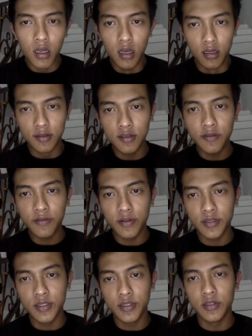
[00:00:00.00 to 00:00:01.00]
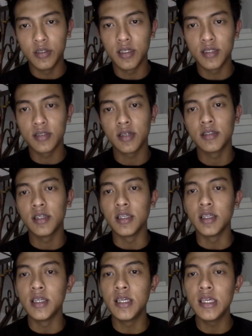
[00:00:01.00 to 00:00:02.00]
A good positioning
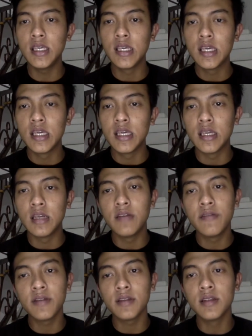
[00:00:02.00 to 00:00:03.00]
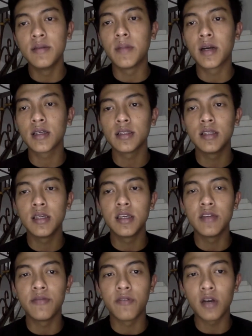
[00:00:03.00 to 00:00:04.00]
strategy elevates the marketing
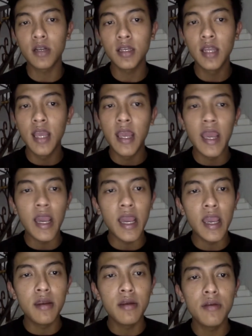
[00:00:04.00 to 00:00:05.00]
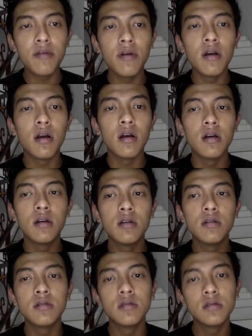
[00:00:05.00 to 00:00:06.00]
effort and
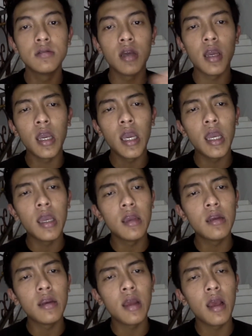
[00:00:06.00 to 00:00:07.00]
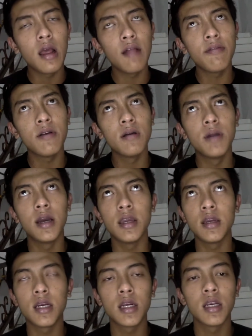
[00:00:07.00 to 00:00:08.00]
uh, and help a
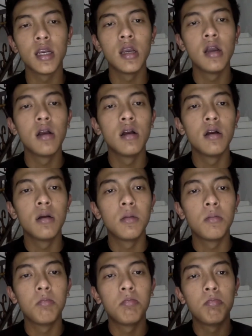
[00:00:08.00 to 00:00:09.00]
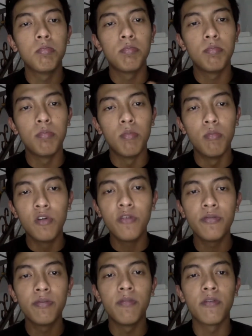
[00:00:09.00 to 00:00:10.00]
buyer move
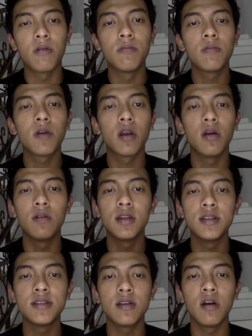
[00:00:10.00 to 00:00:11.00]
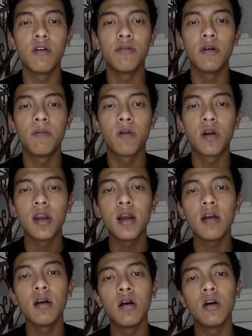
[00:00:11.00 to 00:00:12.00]
from knowledge of a
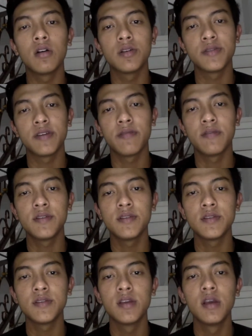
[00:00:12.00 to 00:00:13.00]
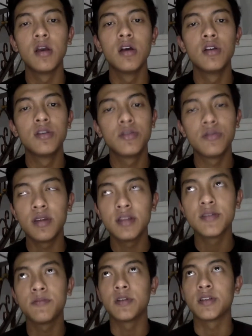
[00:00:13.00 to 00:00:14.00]
product or service to
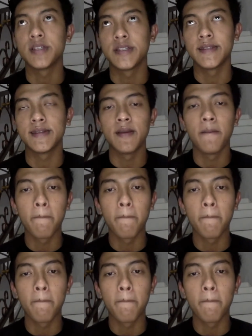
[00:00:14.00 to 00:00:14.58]
its purchase.